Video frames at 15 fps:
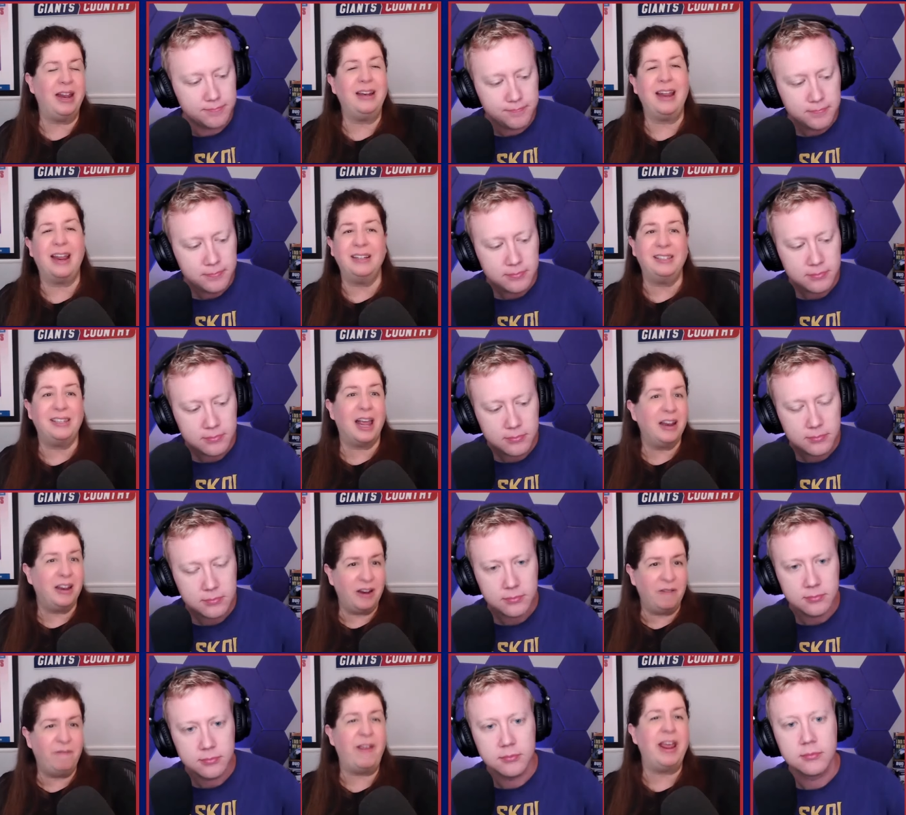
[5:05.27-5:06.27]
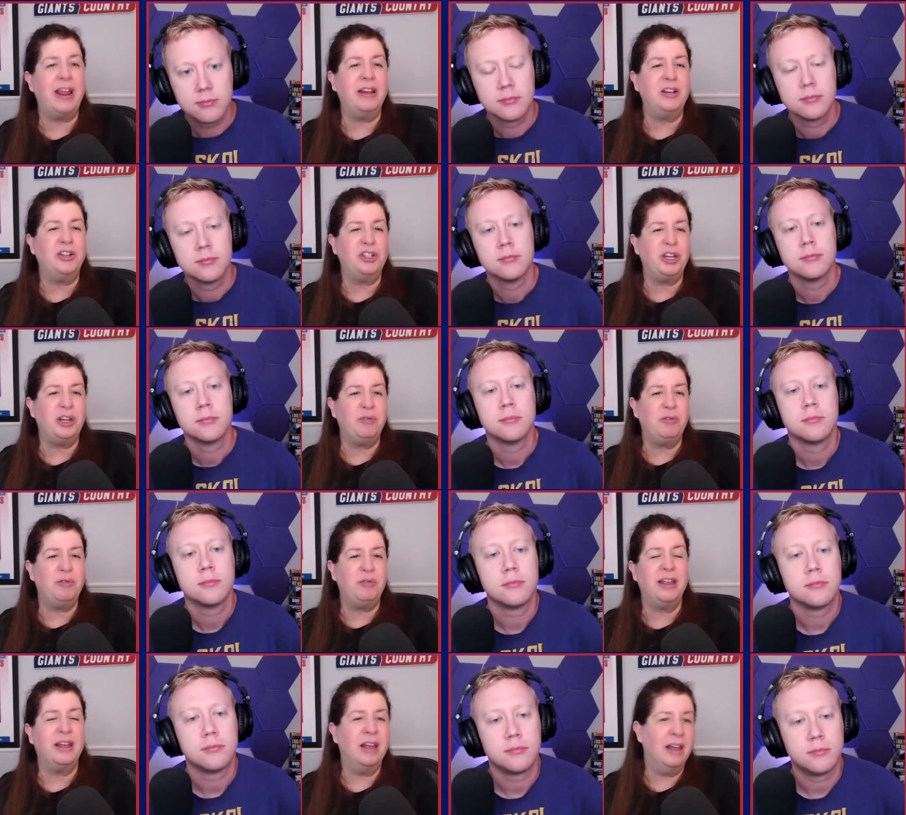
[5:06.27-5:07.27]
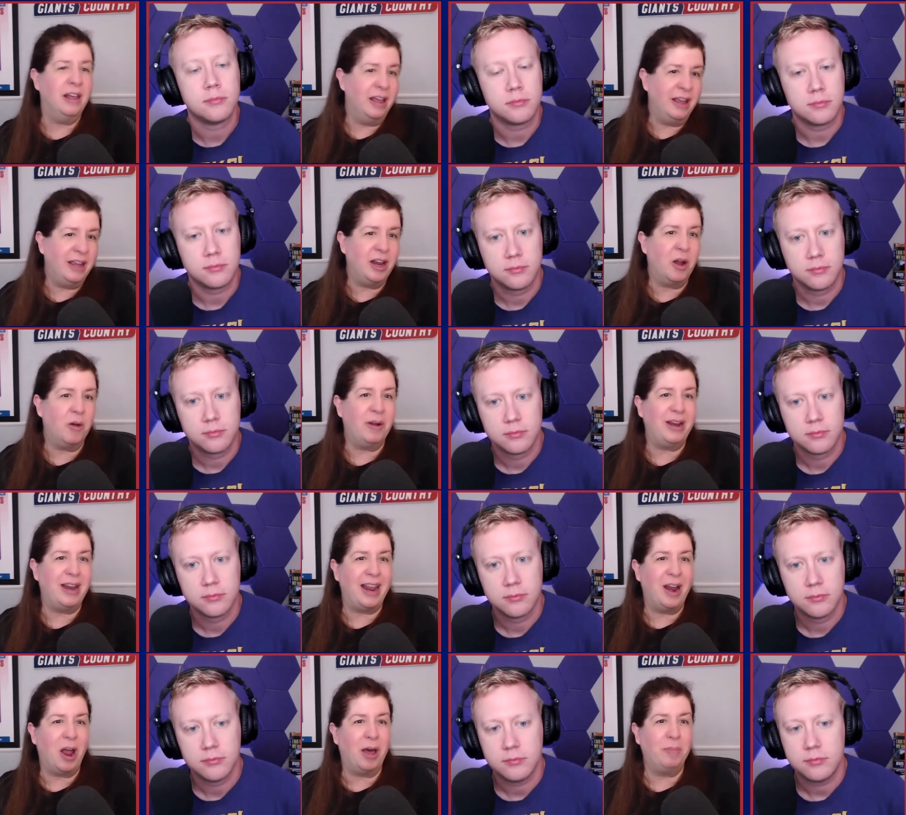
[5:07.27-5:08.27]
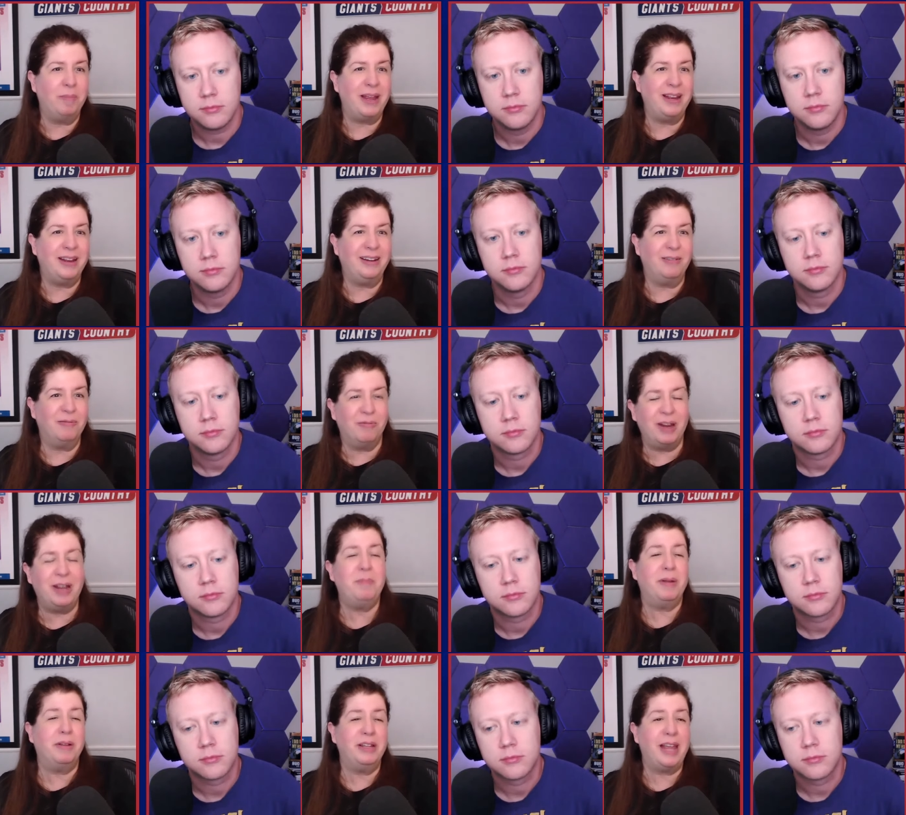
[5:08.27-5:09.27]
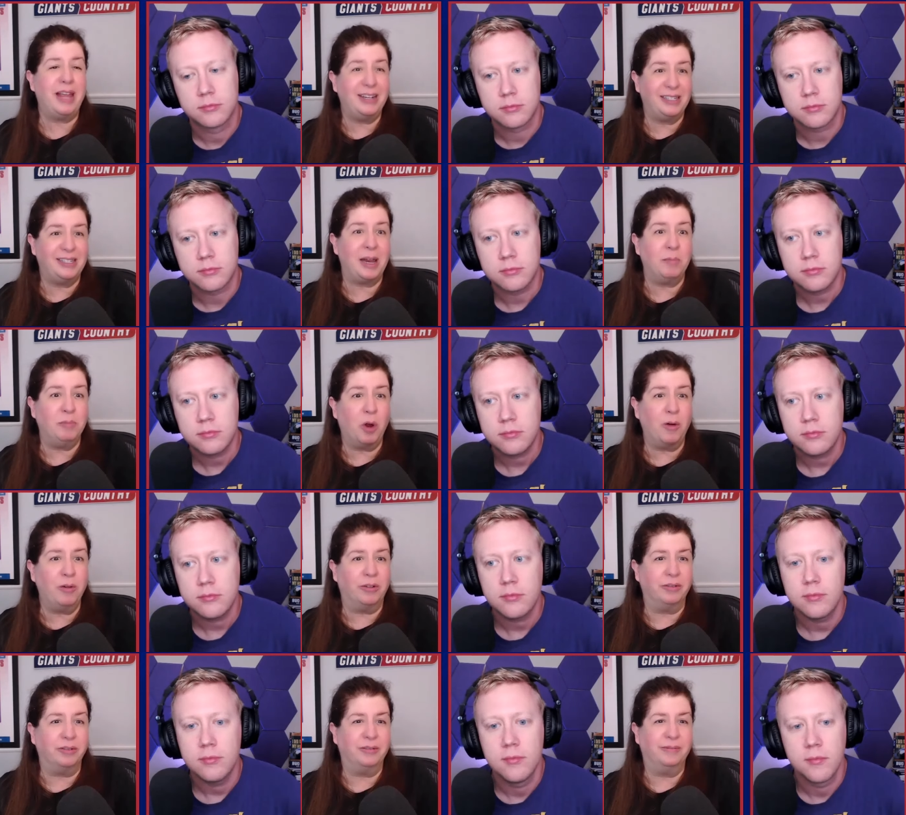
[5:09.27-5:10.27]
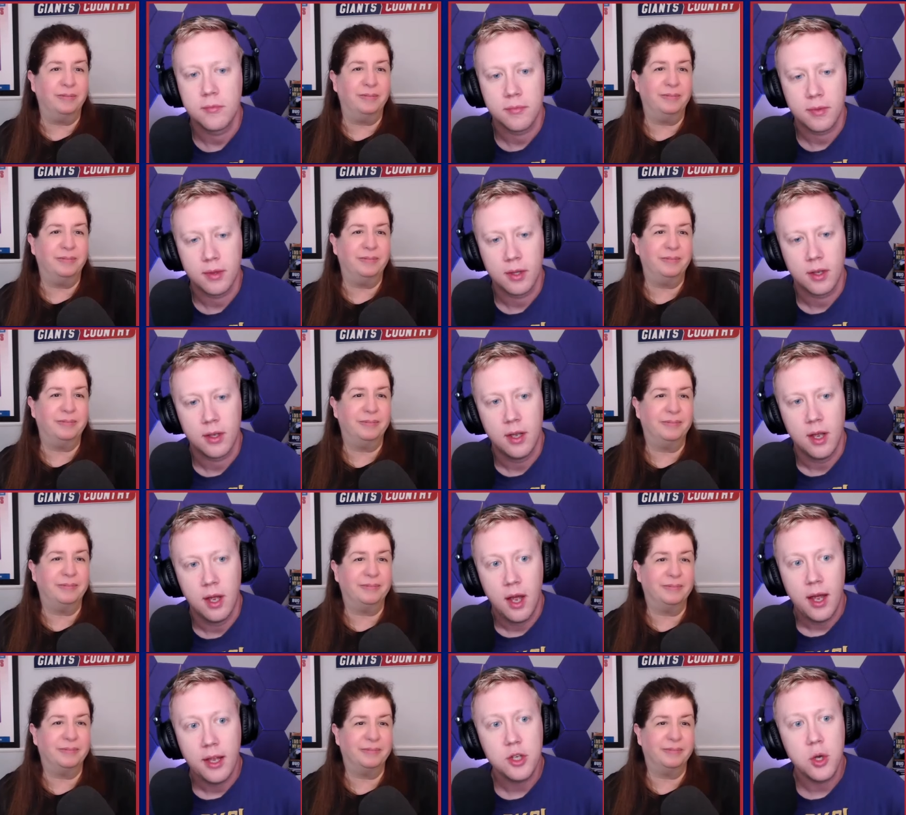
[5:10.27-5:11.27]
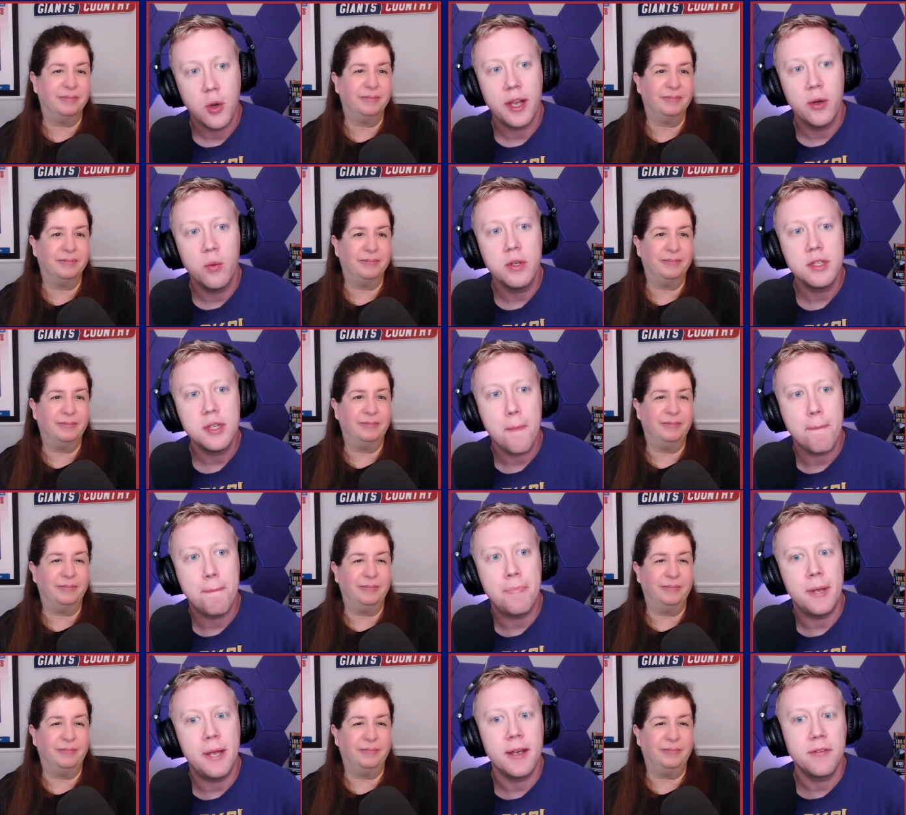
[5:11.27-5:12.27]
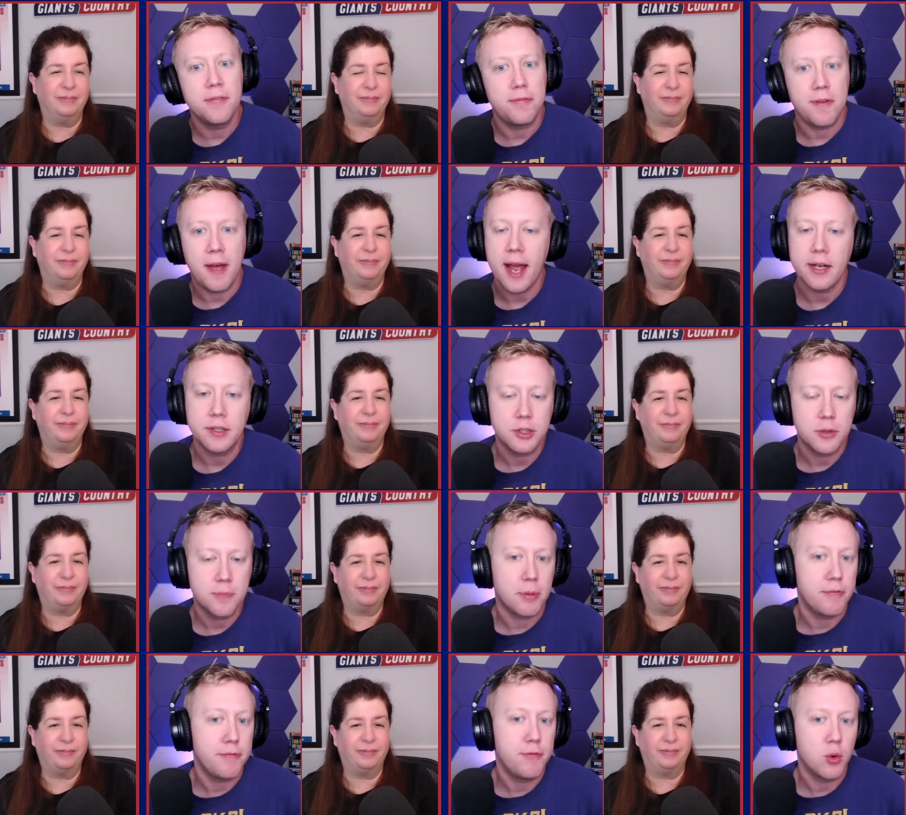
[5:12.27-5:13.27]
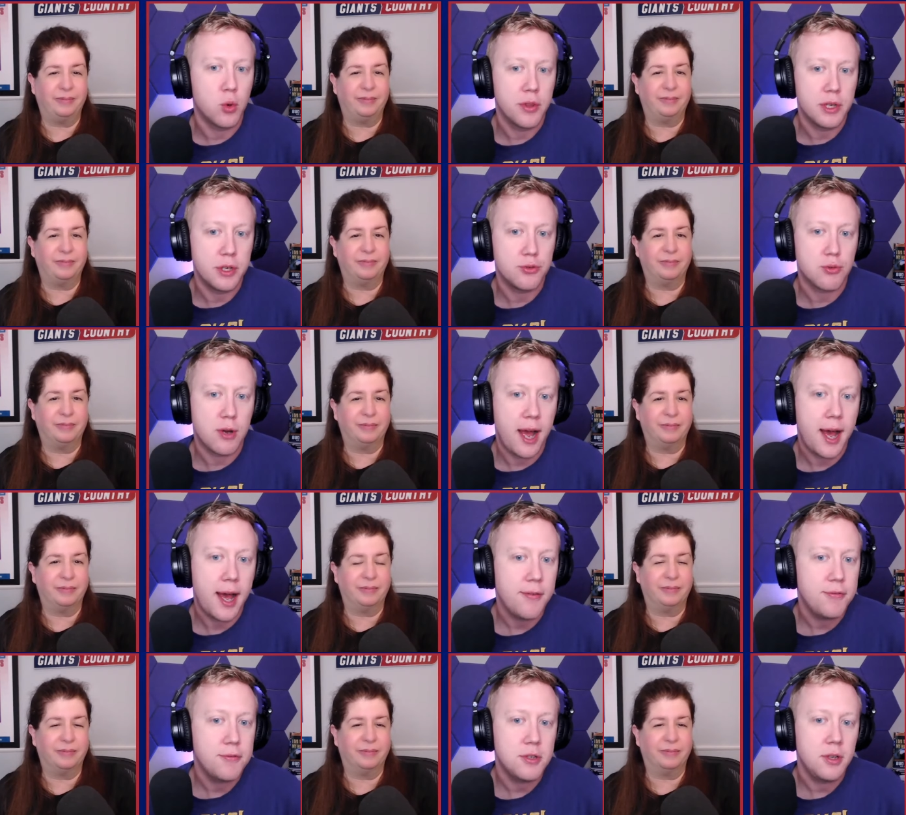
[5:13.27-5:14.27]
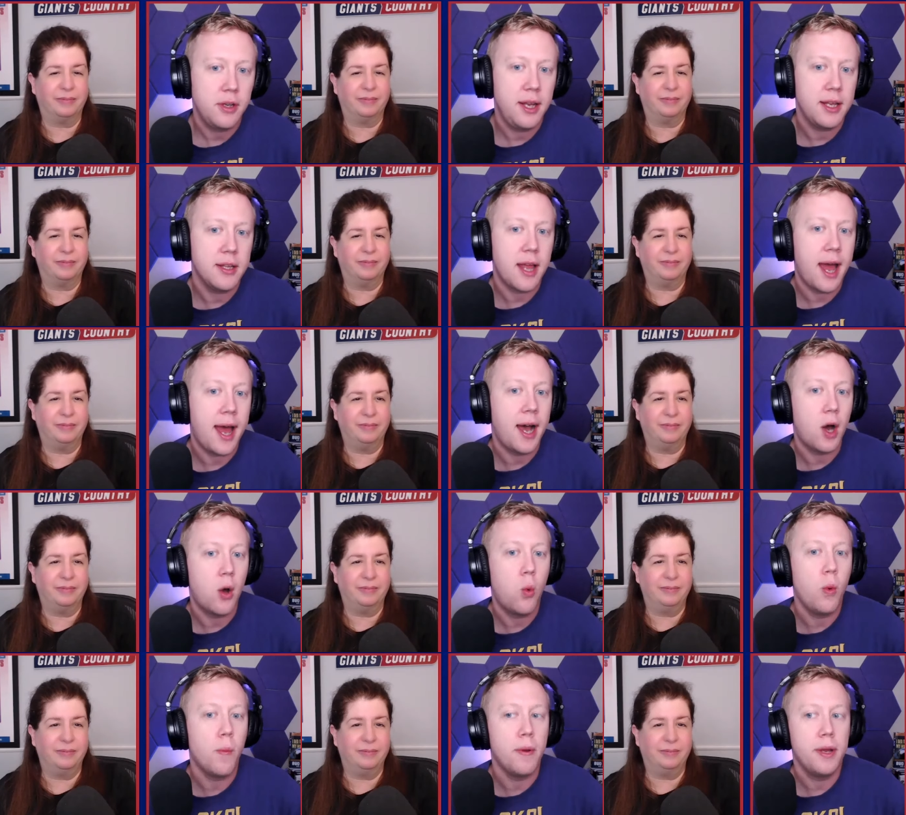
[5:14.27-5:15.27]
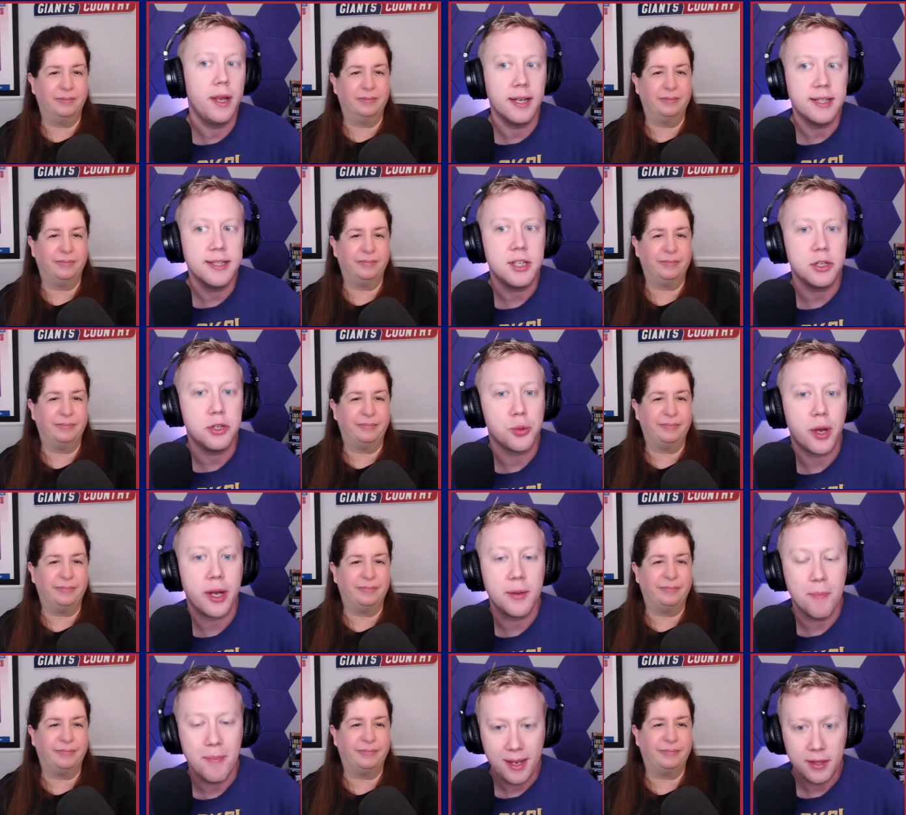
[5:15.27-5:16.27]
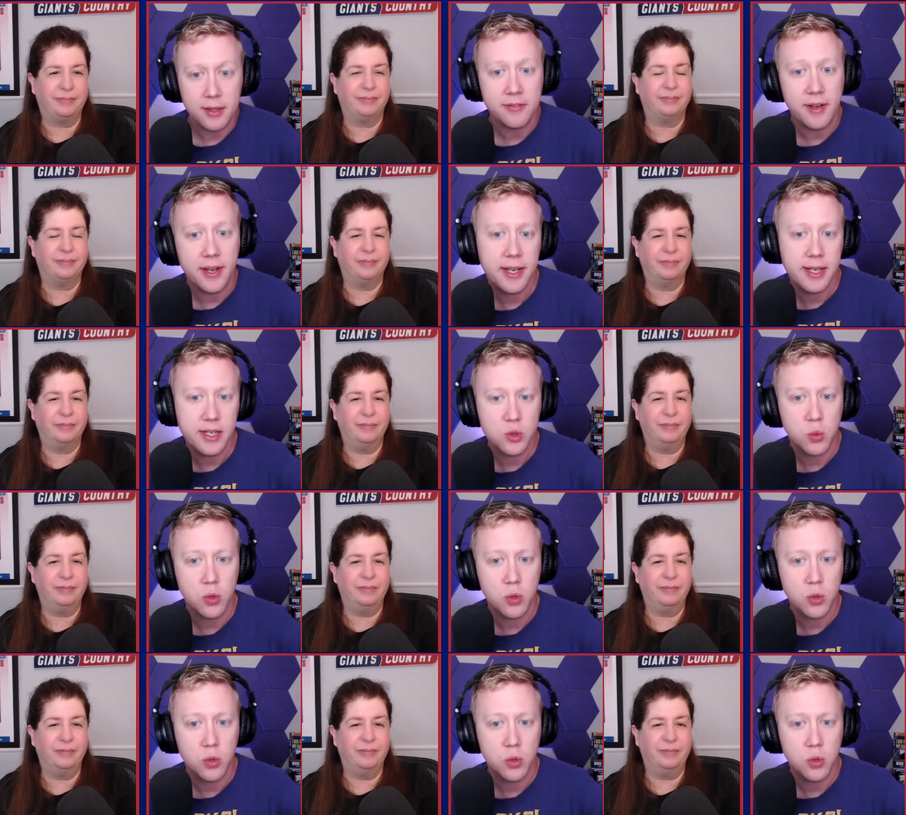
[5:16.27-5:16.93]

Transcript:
Speaker 1: And is that an advantage, do you think, you know, in helping rehabilitate Sam Darnold?
Speaker 2: So it was a big factor before the draft in how into Drake May the Vikings